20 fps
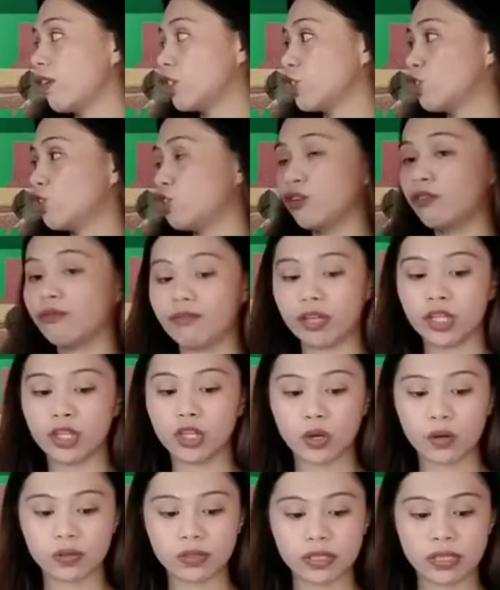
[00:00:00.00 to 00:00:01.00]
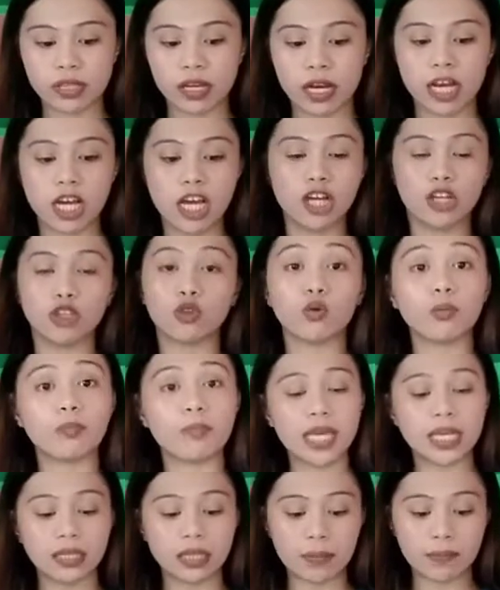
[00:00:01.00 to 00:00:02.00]
these two videos, the
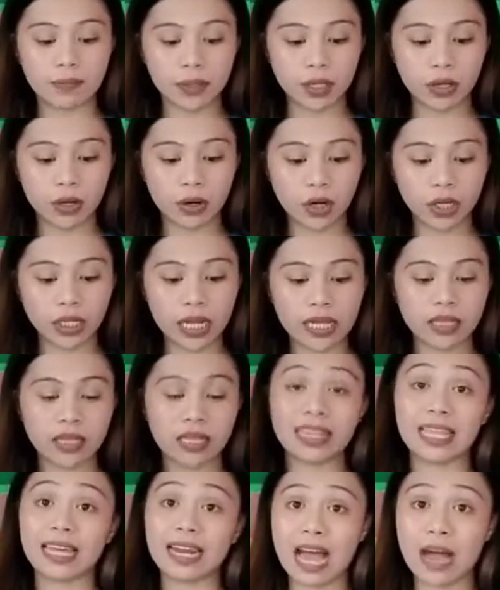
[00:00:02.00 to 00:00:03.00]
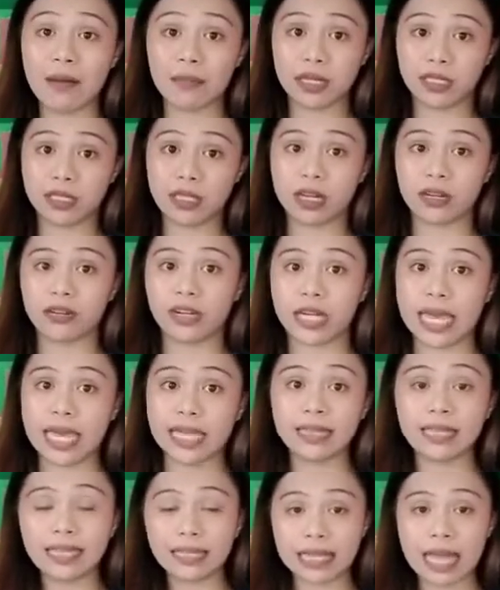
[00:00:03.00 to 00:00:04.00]
Tubig Tipiron and the Tara
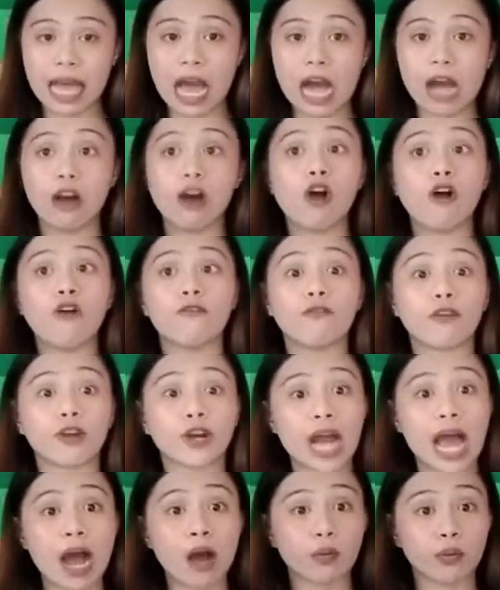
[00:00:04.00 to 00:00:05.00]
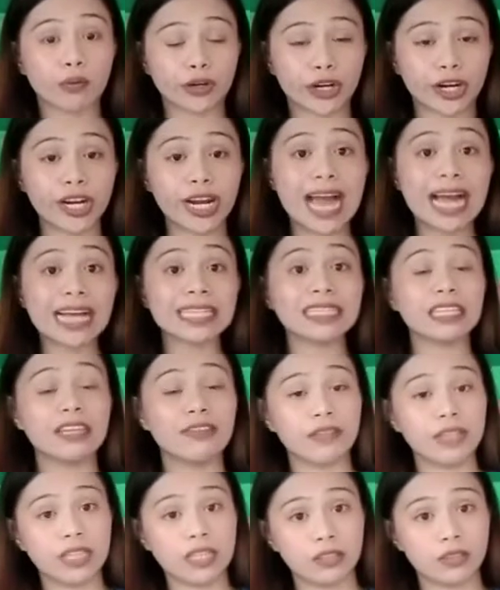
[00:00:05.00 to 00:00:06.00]
Magsegregate na Ta, for our
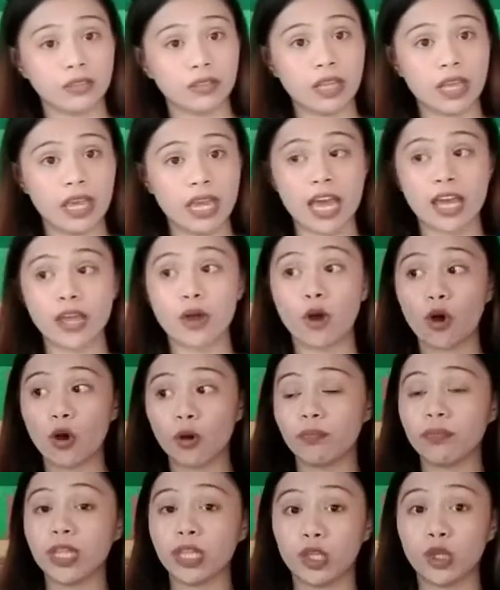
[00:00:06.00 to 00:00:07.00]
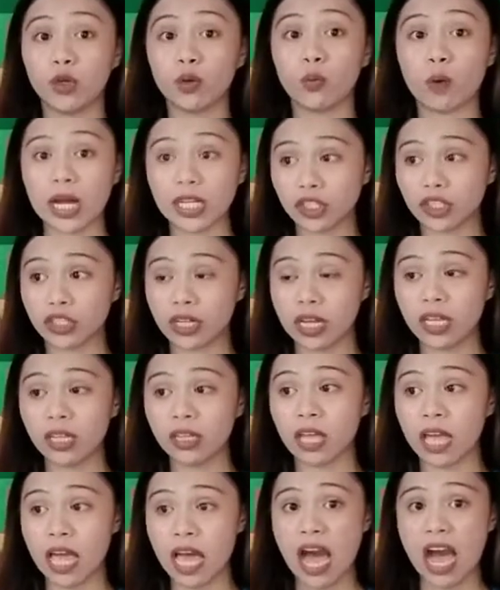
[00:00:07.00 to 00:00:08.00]
activity today. I hope that you watched
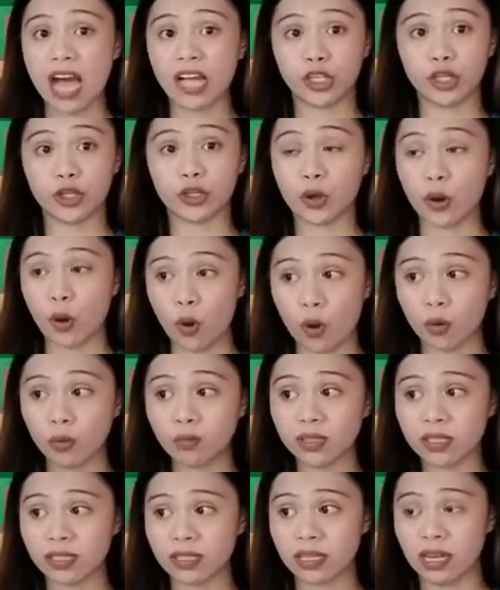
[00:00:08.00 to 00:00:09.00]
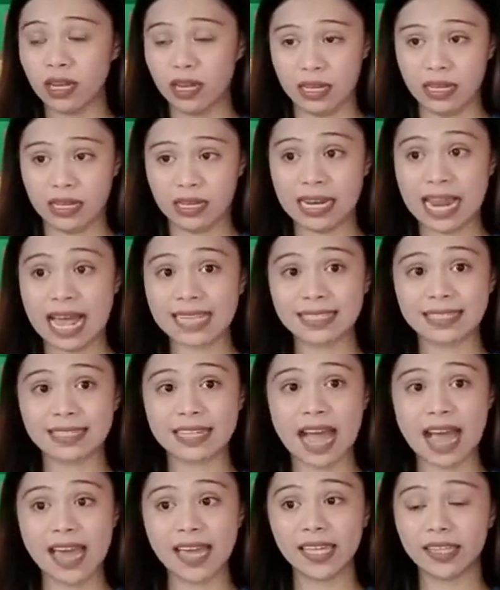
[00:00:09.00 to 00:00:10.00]
it at your homes last
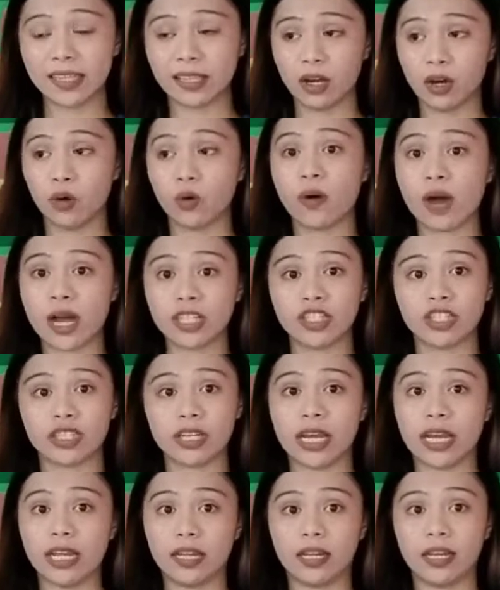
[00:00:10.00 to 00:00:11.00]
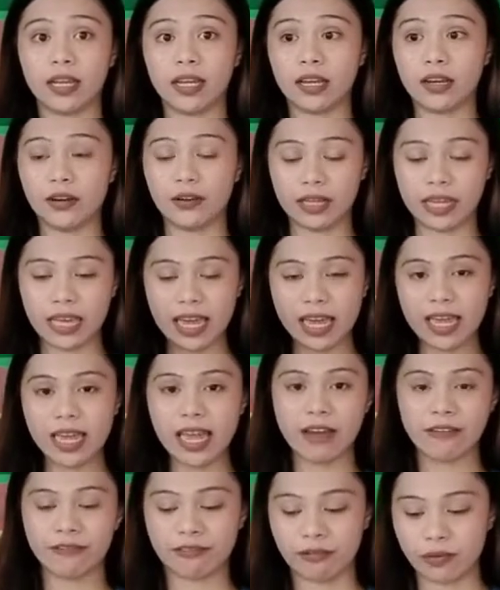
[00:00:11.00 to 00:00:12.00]
night. Who watched it? Okay,
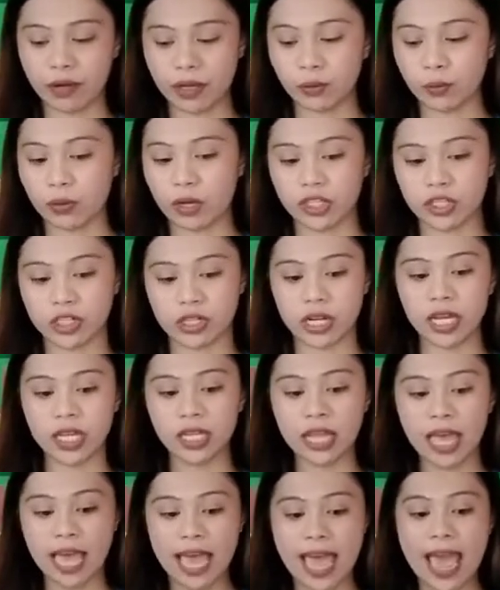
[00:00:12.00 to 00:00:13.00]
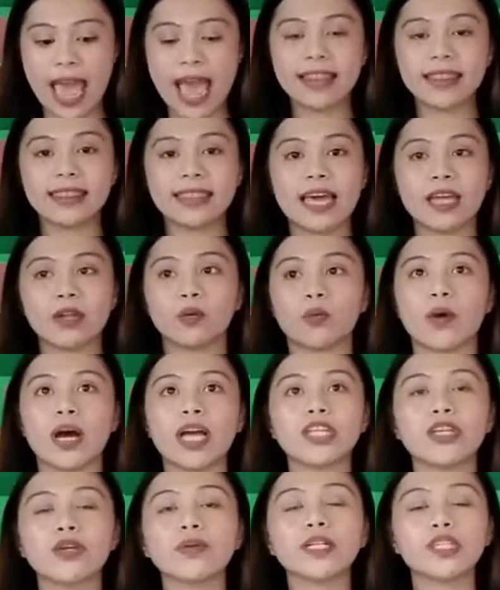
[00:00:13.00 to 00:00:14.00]
everyone watched it. And then
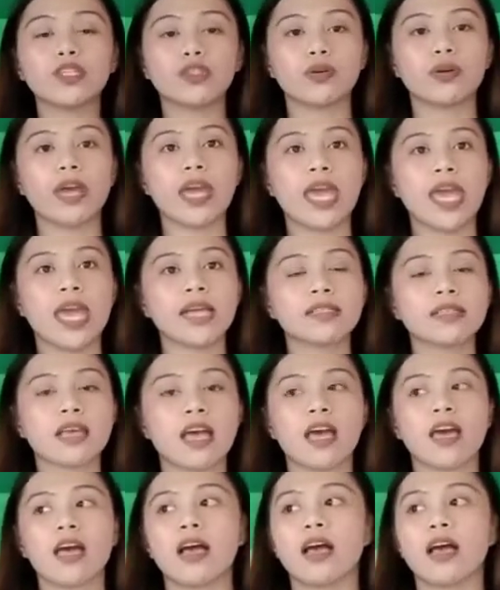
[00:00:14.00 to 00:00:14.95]
what you will do is,